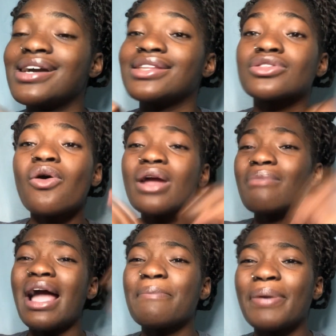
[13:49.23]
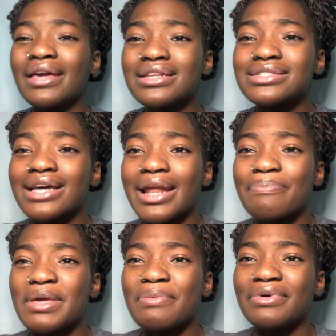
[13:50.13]
throwing my opinions out at
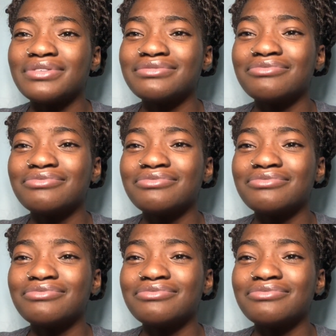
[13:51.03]
people,